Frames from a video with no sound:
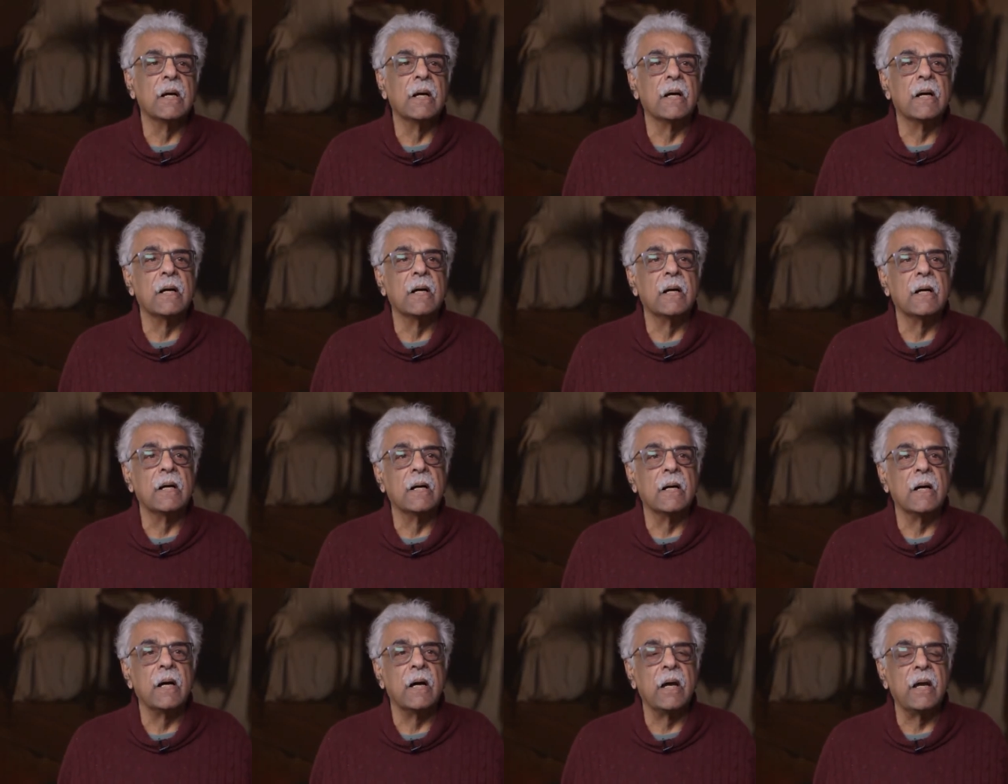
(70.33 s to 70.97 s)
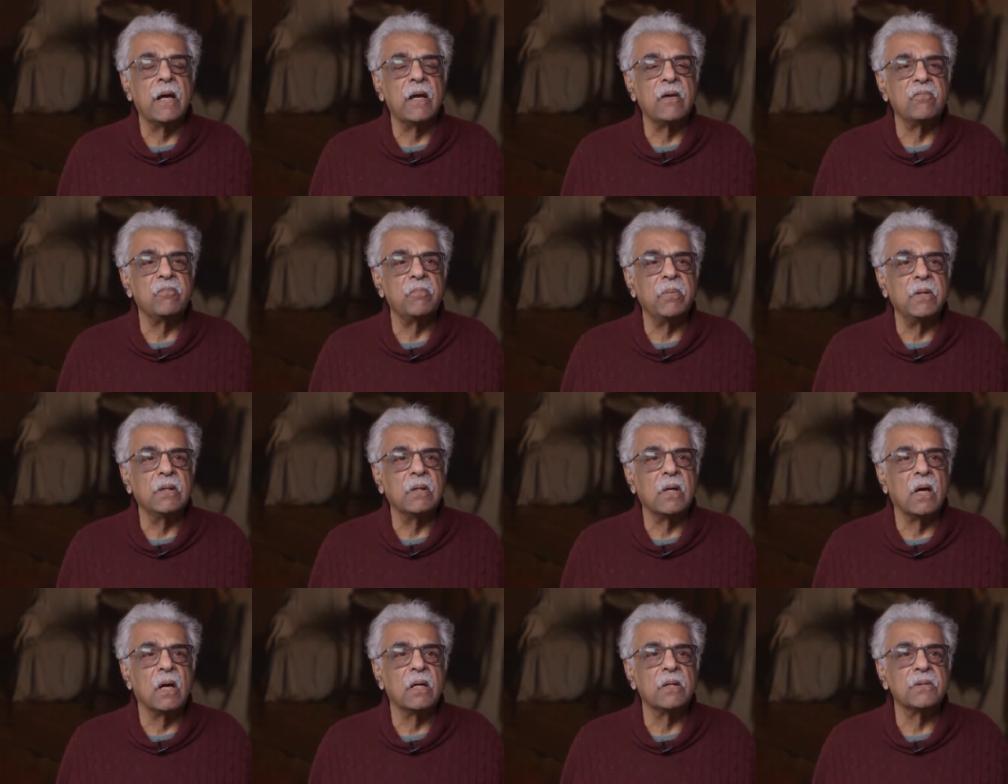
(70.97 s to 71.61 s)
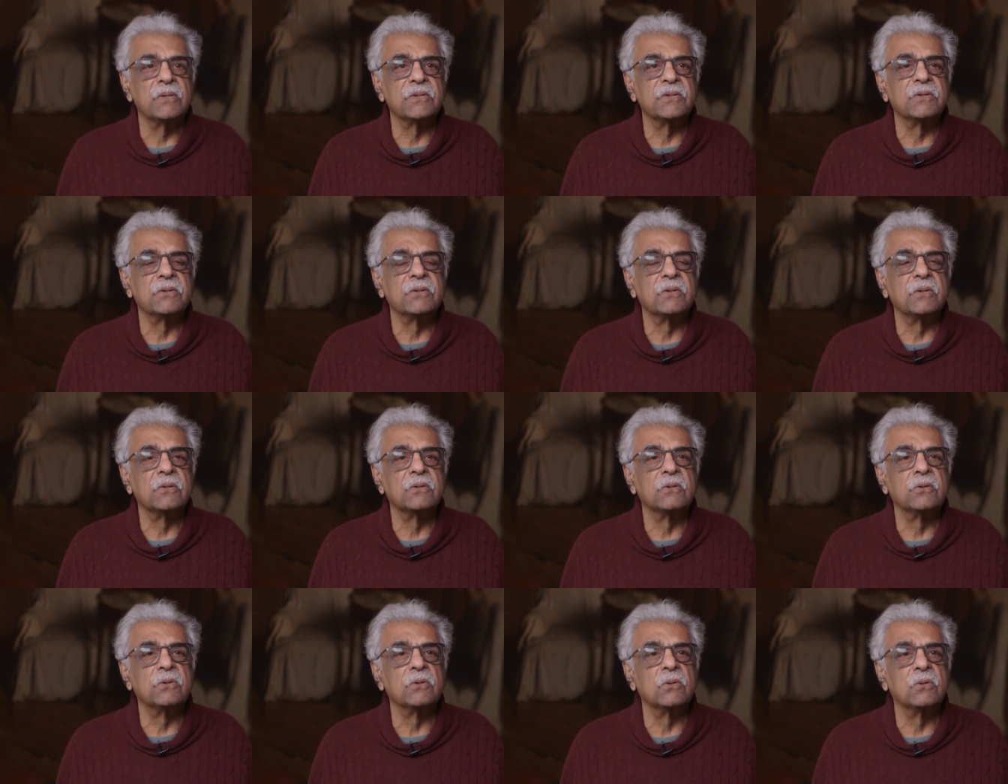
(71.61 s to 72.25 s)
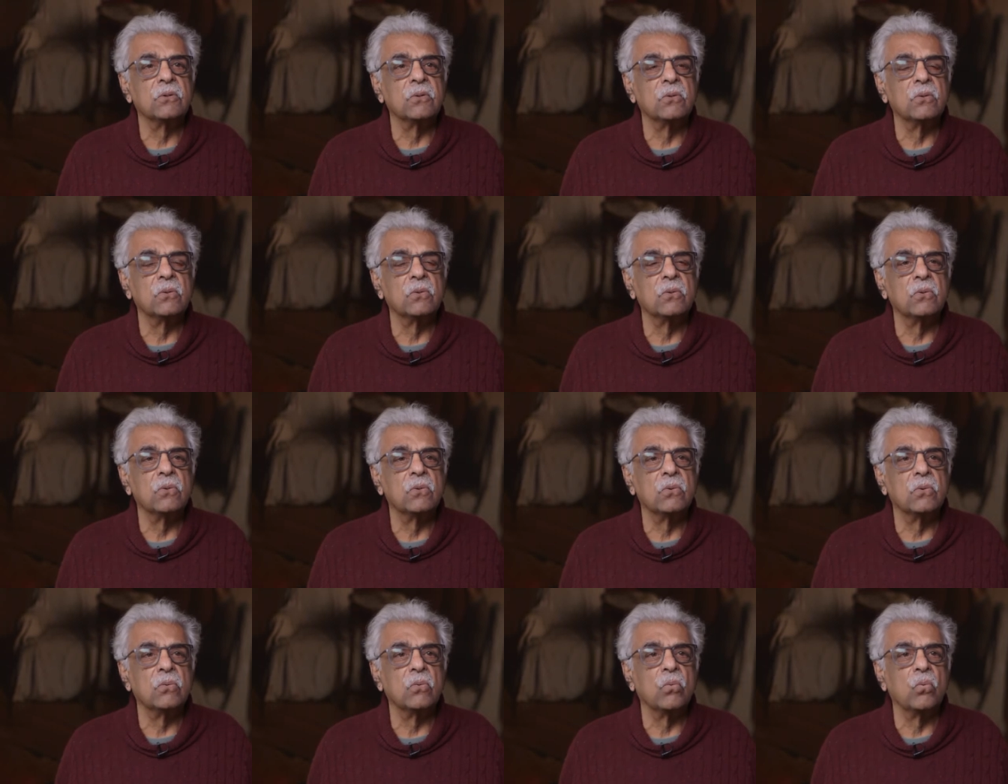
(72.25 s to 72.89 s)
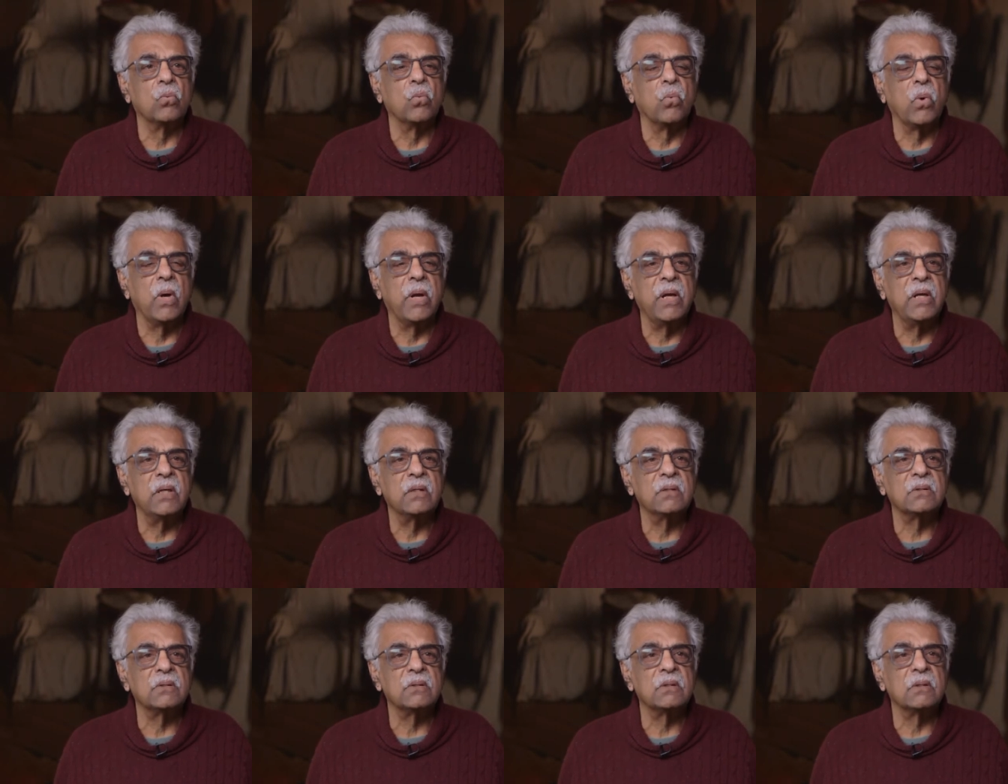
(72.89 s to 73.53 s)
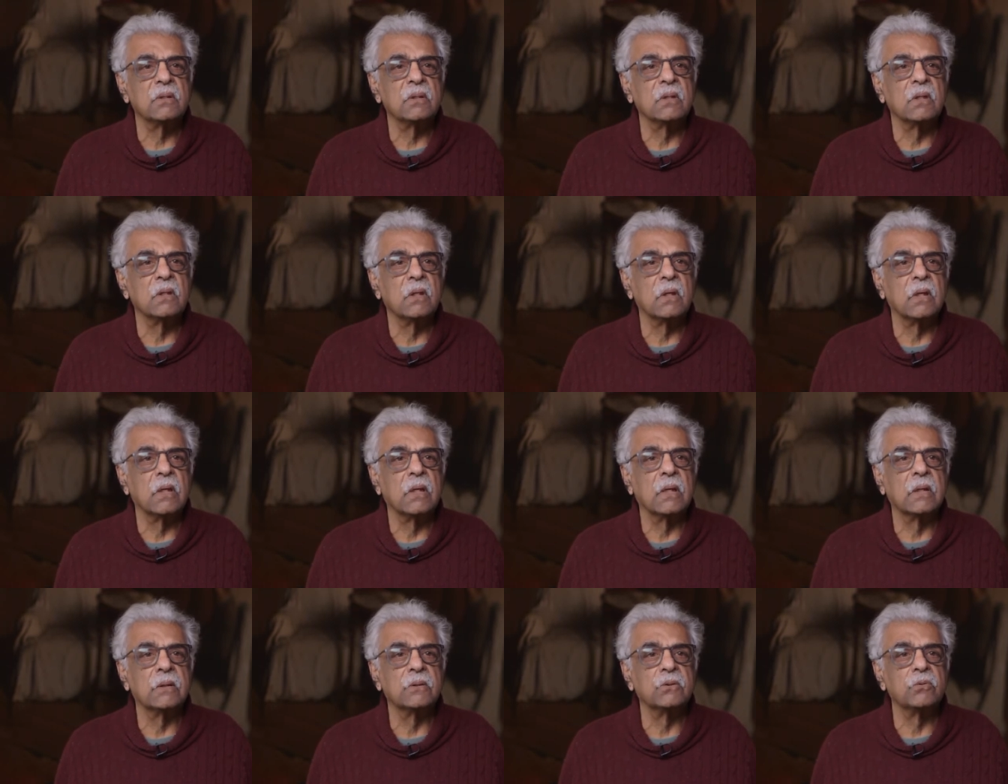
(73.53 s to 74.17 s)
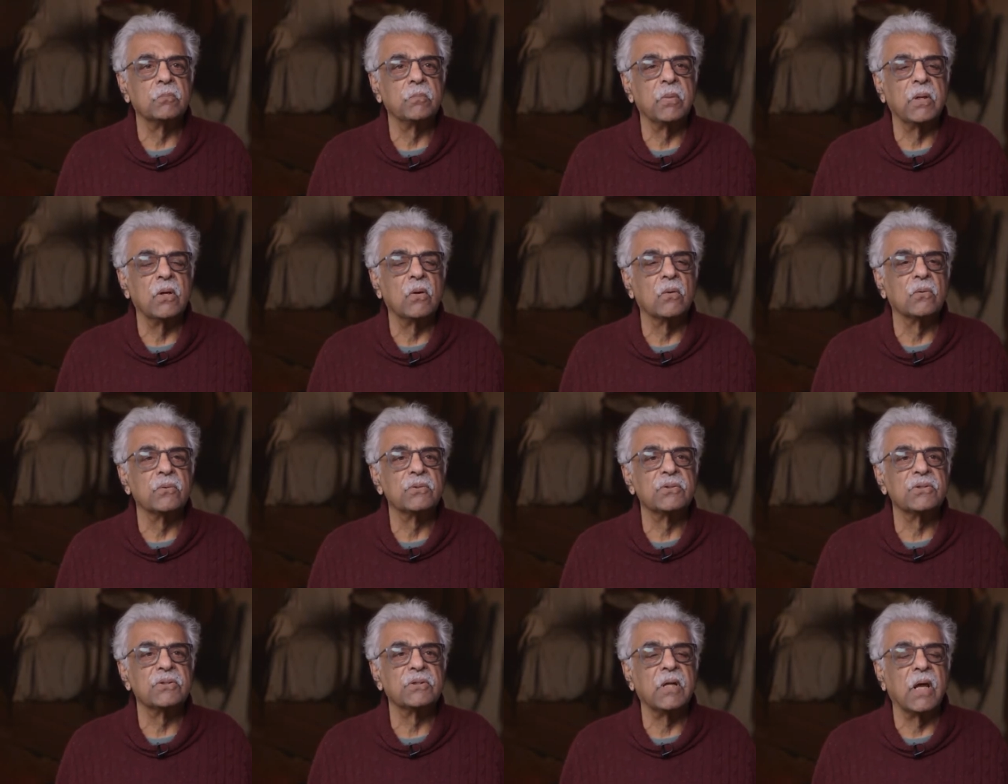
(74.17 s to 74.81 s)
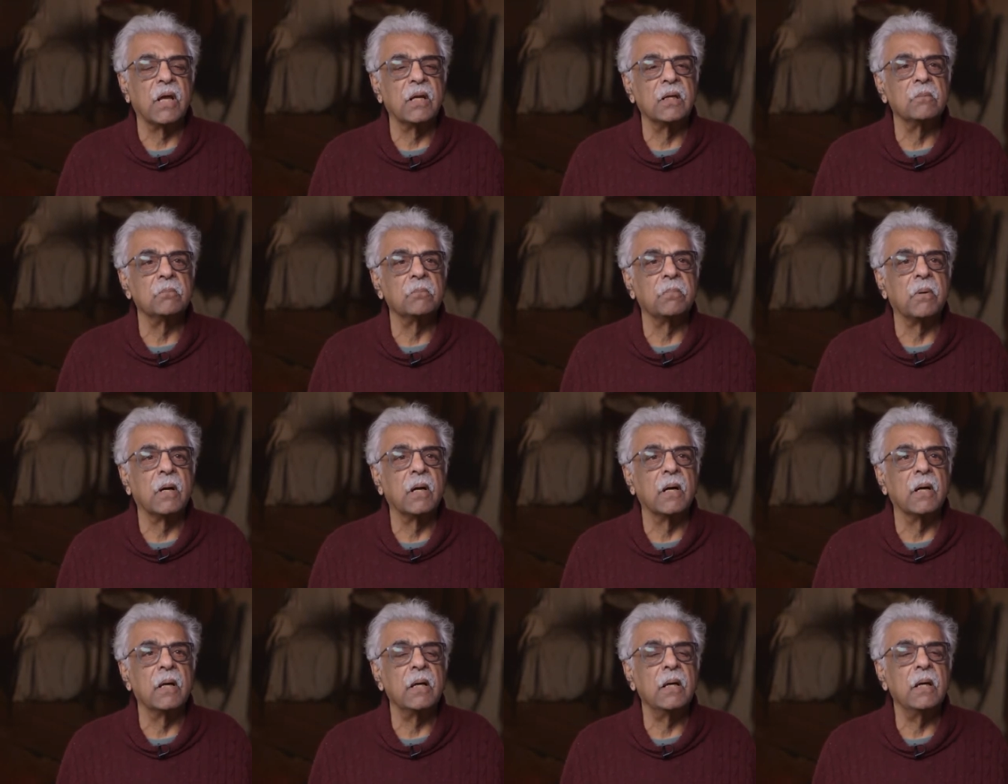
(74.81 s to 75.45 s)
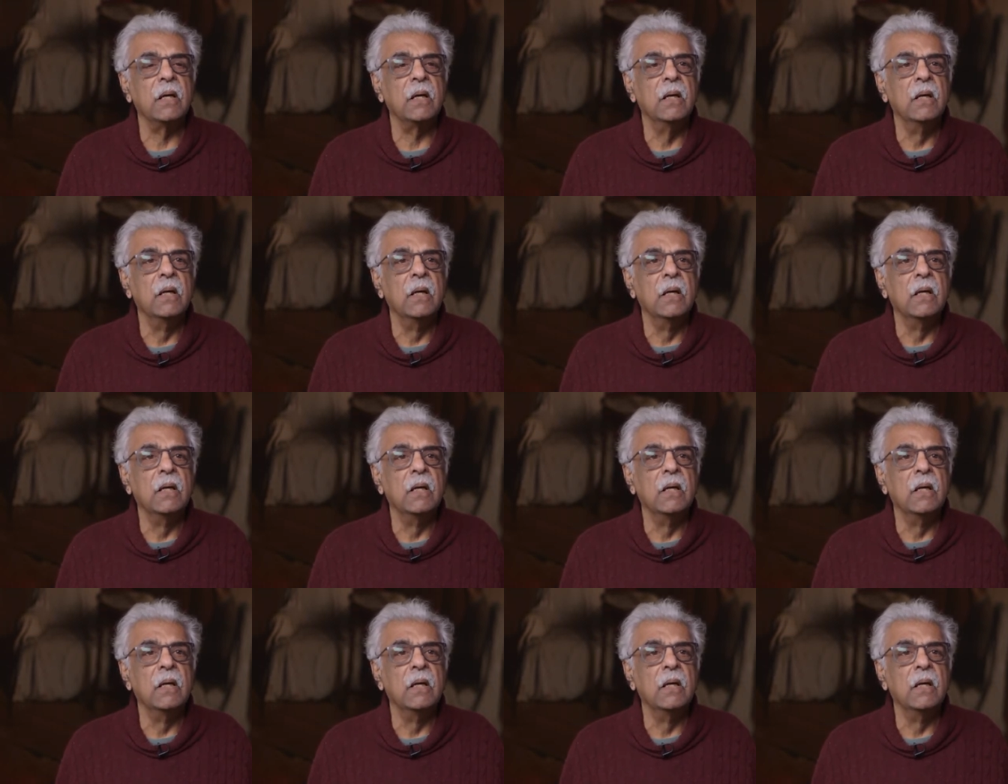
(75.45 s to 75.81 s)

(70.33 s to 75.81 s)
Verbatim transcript: I have been asked to wait, to be on standby